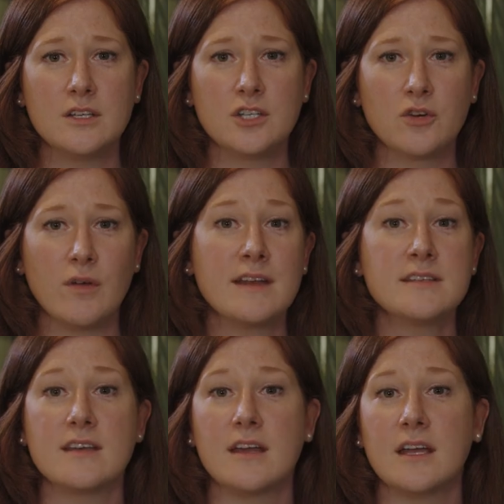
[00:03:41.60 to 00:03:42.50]
to create a
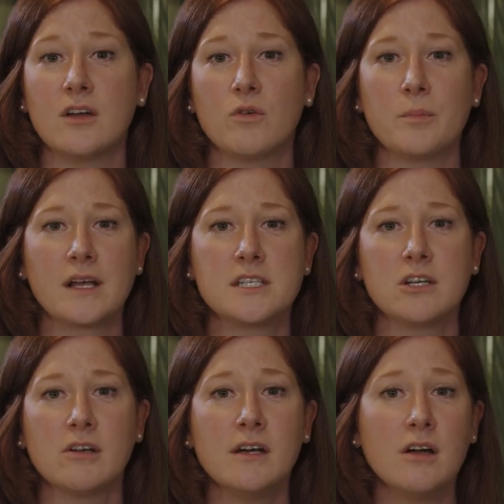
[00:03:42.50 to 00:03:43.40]
setting where
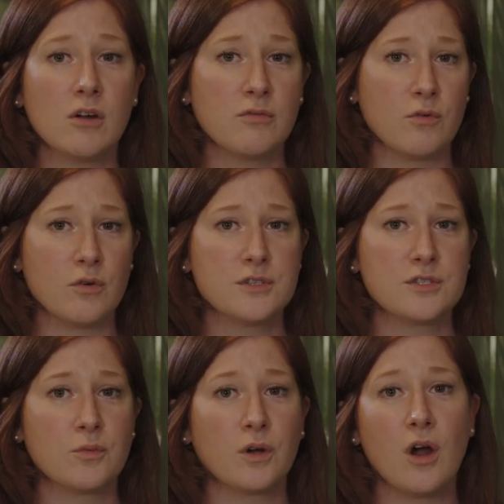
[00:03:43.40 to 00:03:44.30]
bacteria are forced
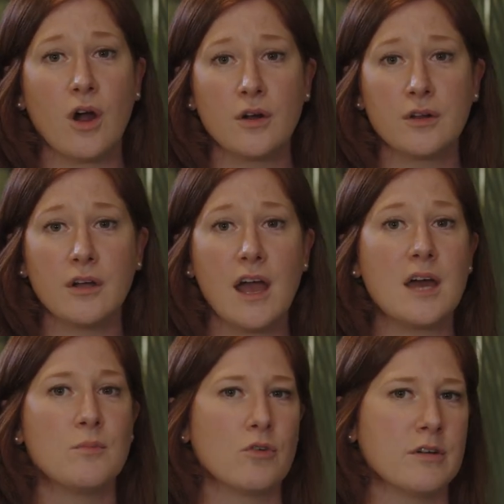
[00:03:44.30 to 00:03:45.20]
to work harder and more